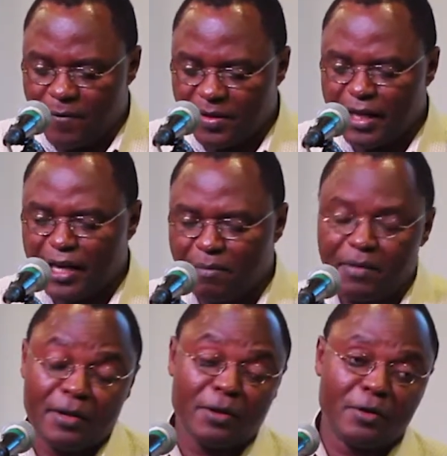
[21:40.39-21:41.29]
within a
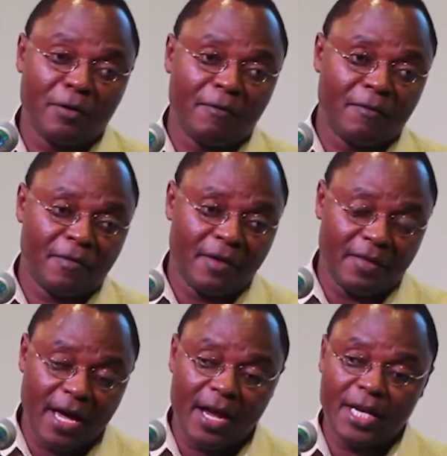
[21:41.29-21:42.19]
period of
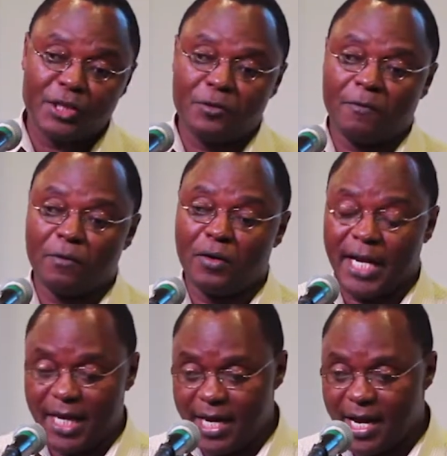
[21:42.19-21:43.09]
thirty to
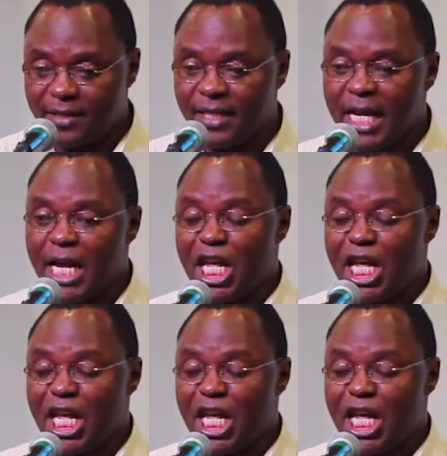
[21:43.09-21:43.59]
forty years,